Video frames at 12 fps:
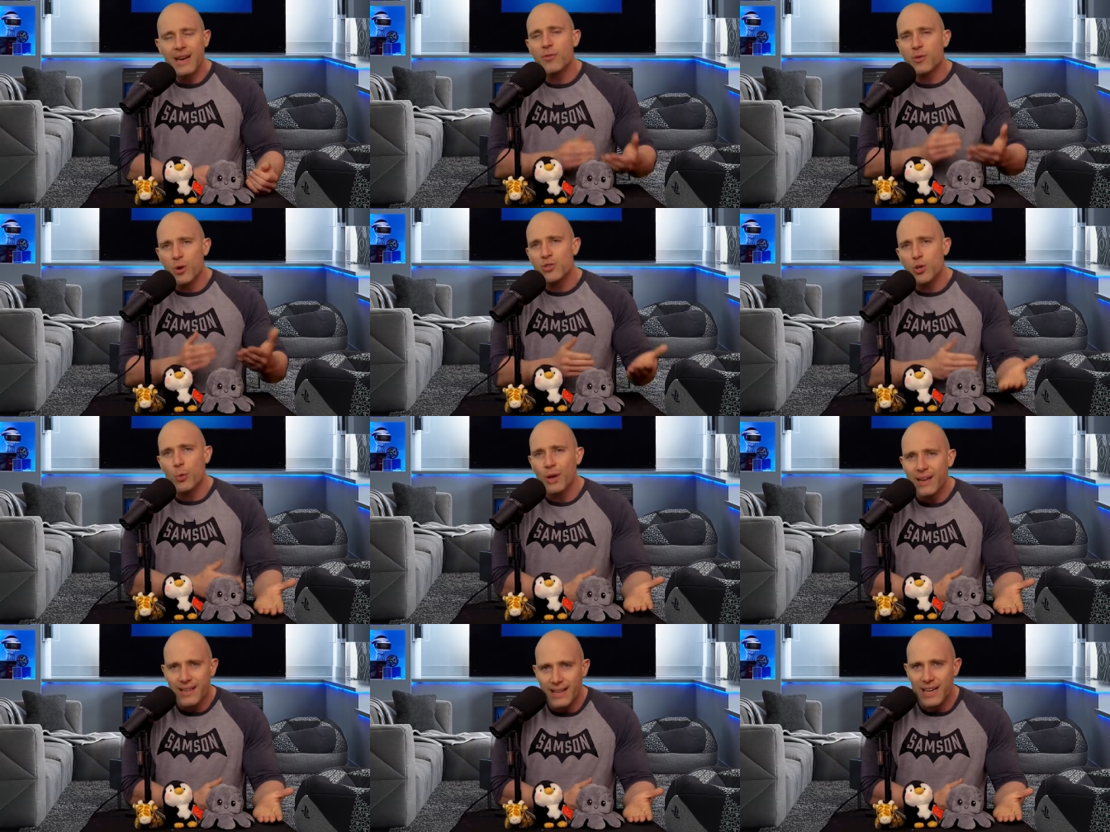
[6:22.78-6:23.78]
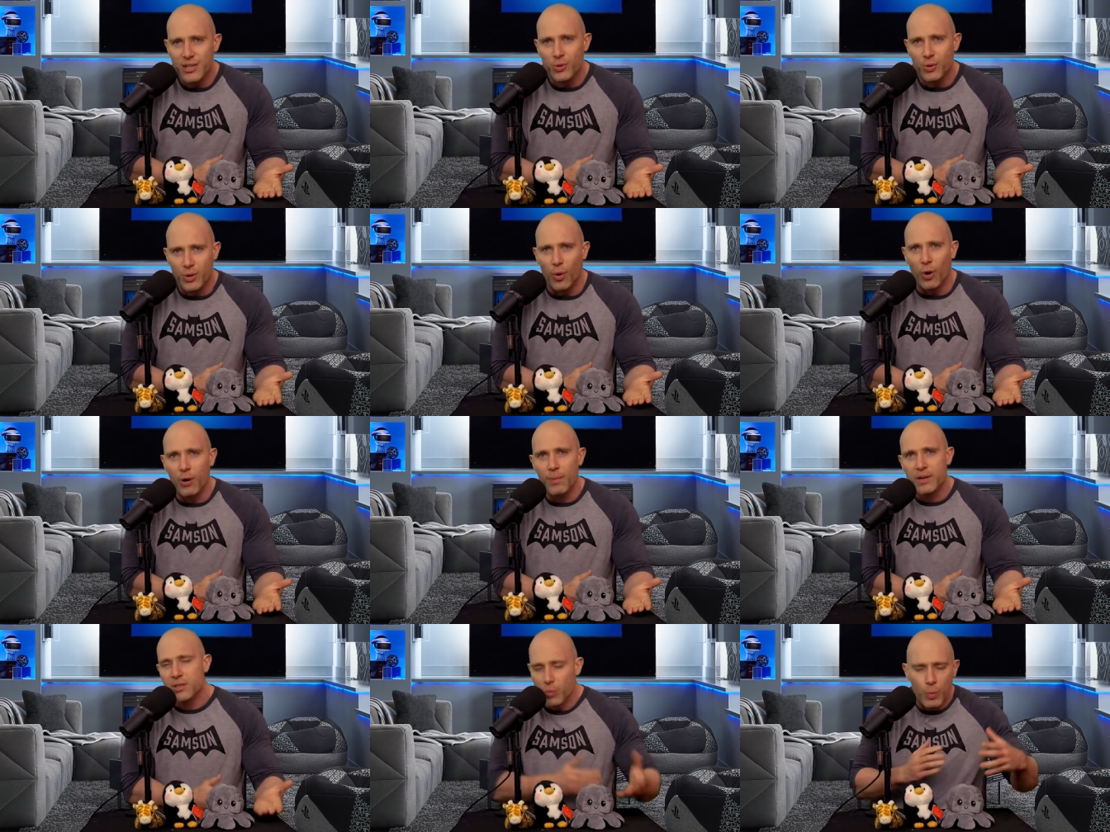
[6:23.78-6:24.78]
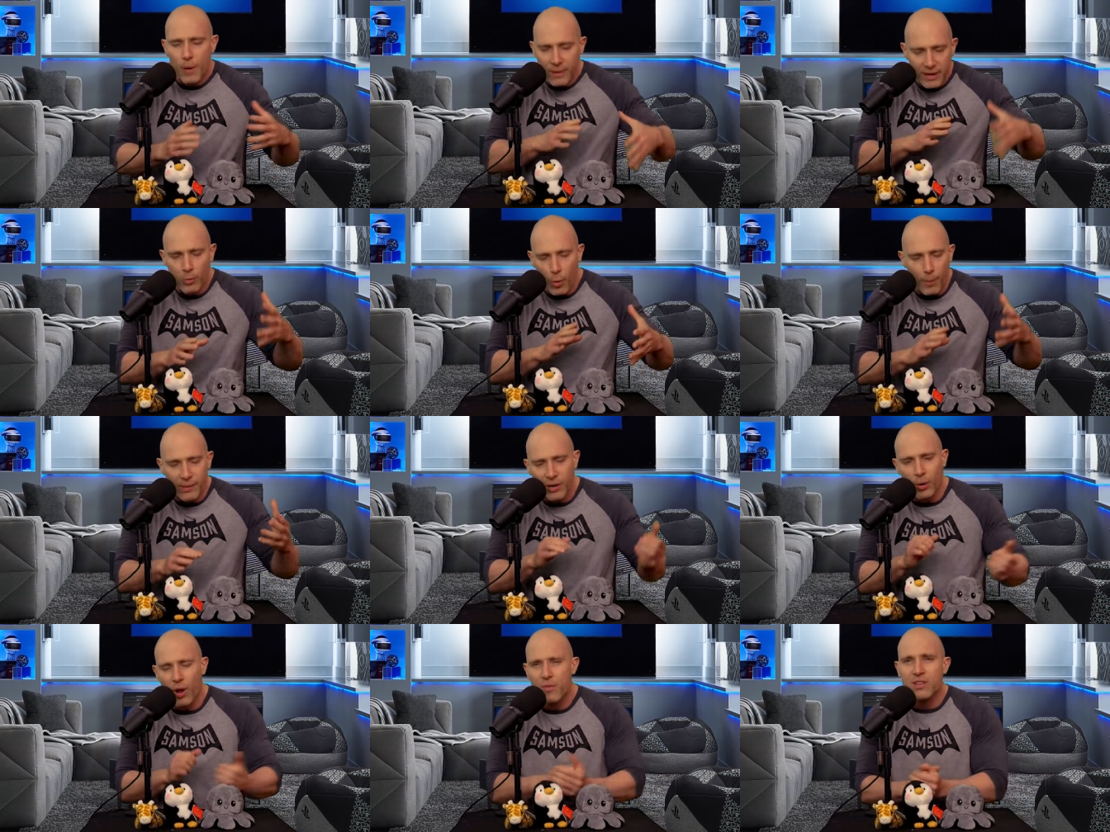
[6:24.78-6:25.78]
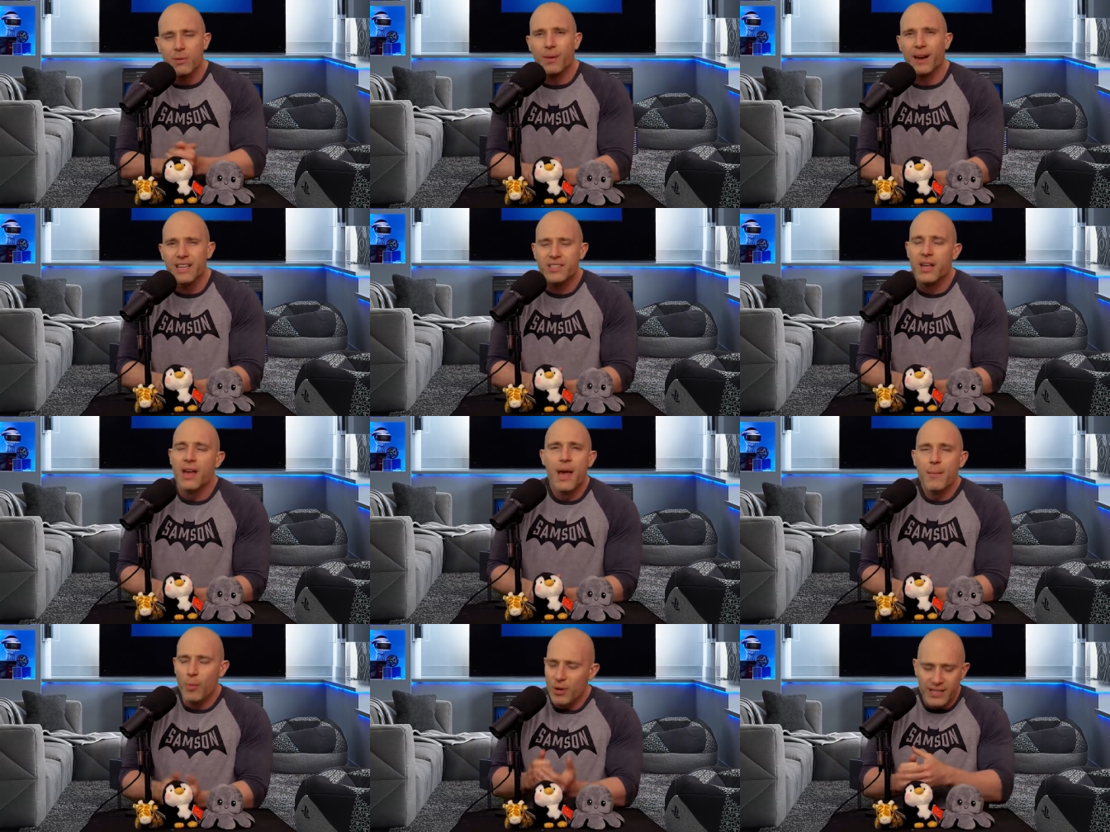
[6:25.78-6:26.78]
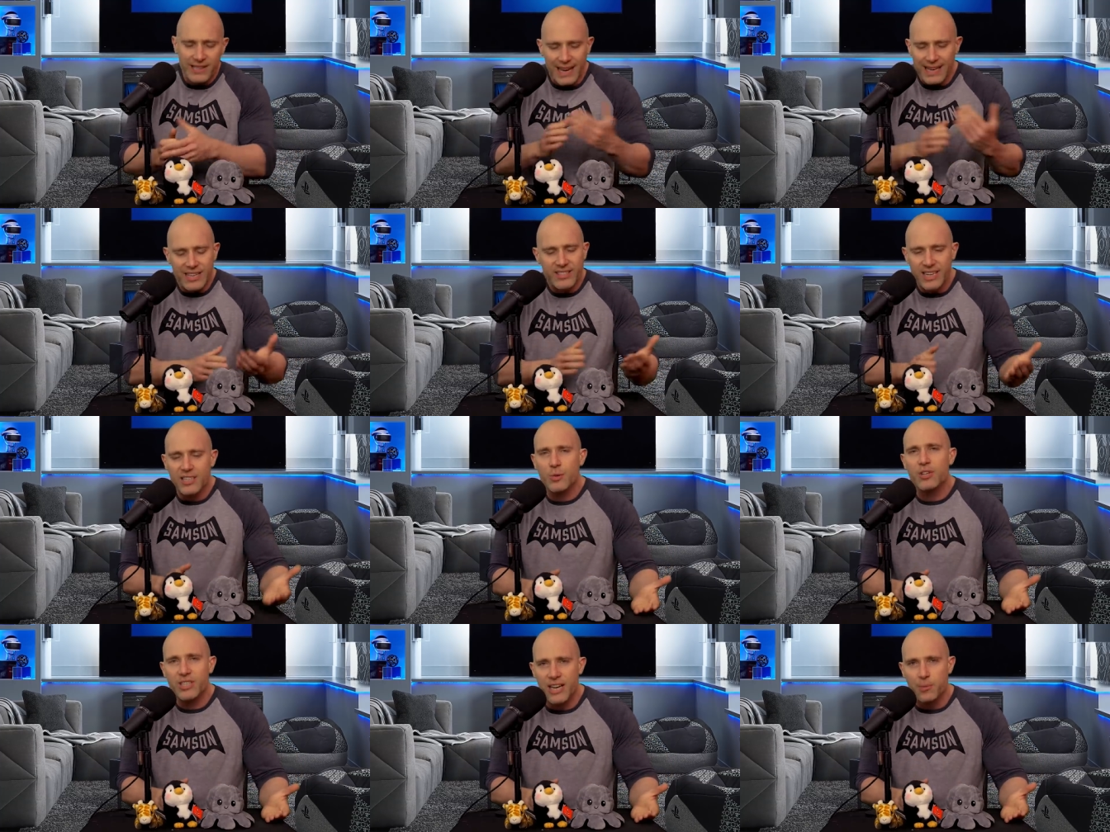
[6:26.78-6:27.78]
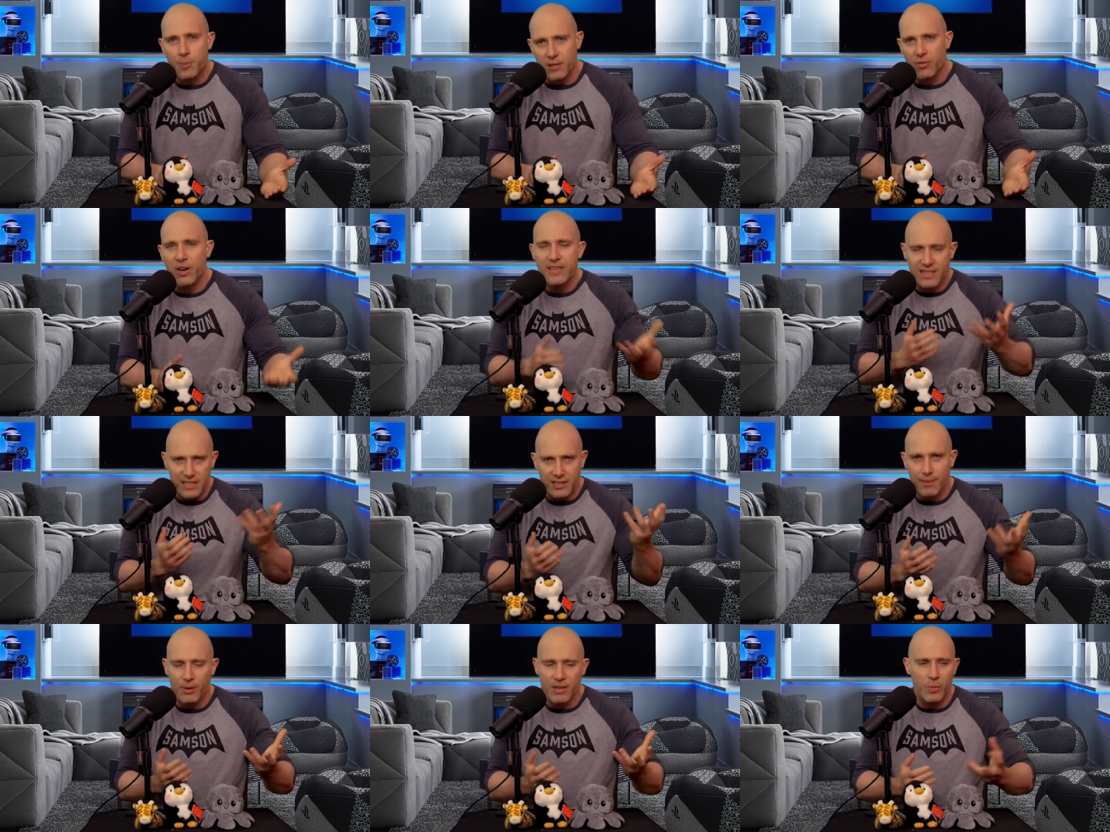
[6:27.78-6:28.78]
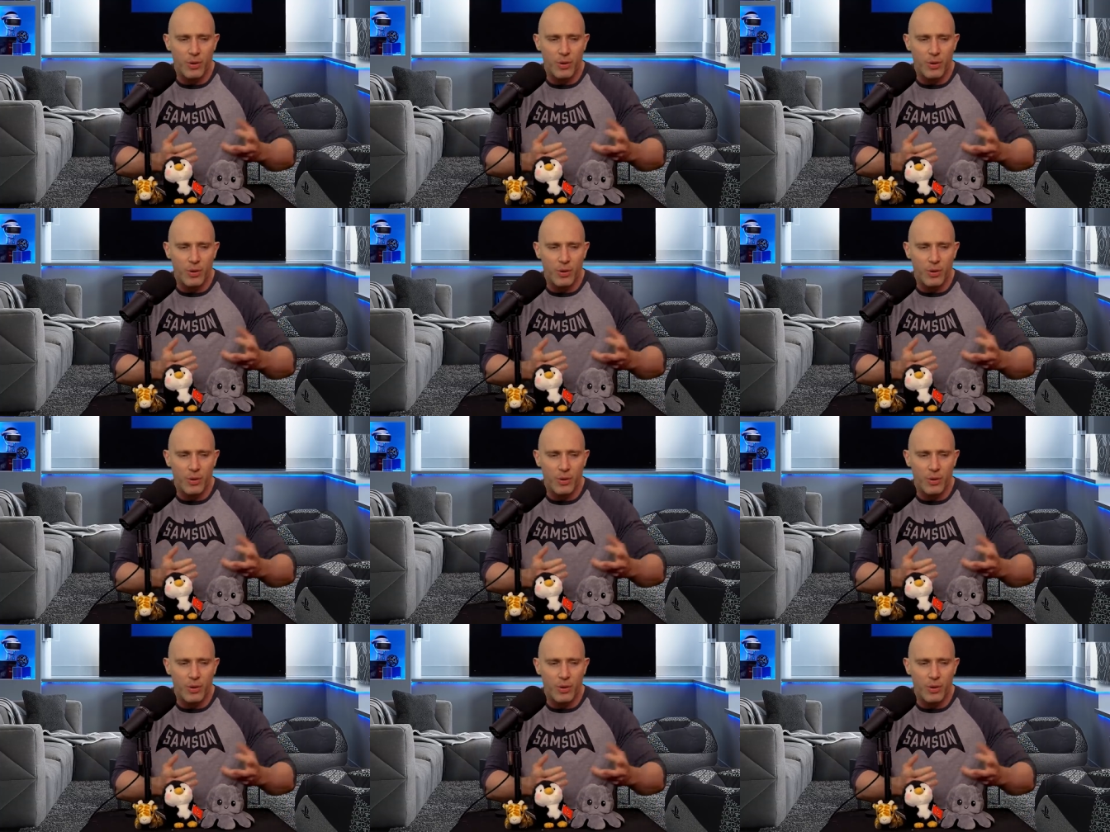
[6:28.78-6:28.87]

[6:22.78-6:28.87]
Now, of course, you will engage your core because you're wibbling and wobbling all over the place. But once again, let's stick to a chest press, right? You see somebody